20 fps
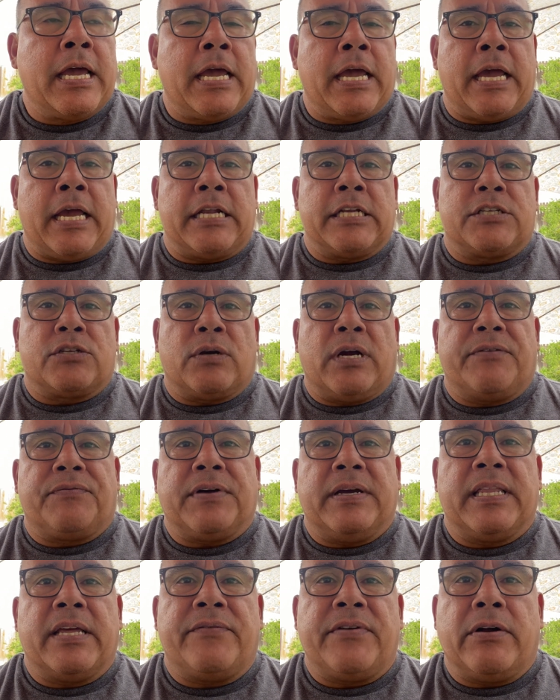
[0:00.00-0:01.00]
And so I
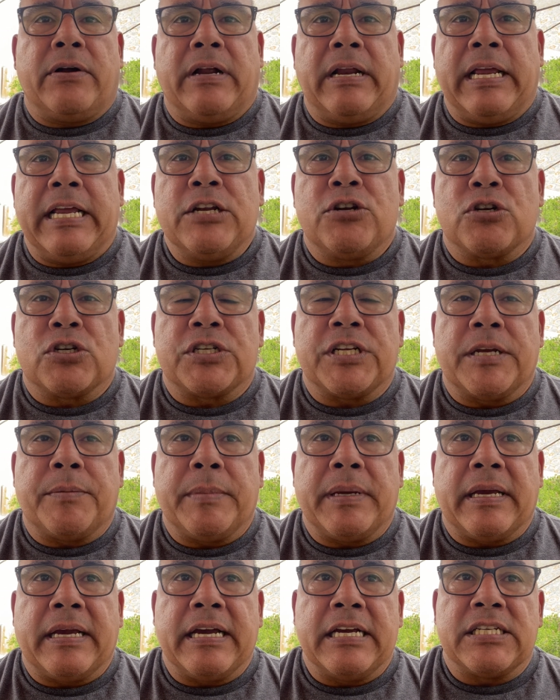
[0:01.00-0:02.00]
find that very interesting
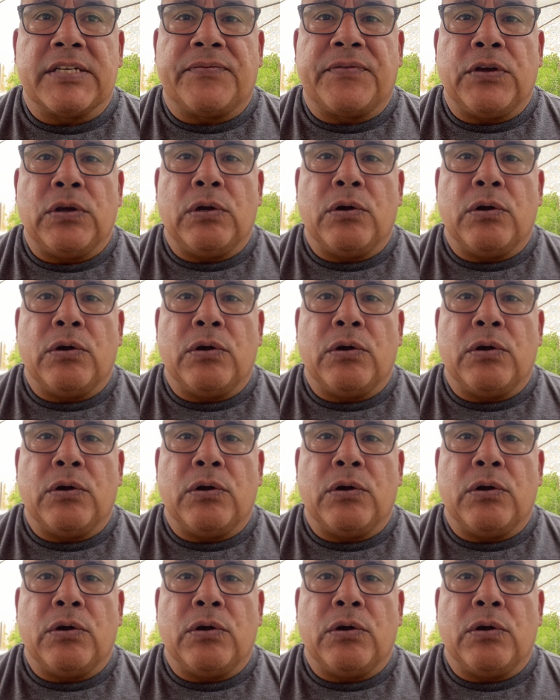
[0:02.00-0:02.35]
because if you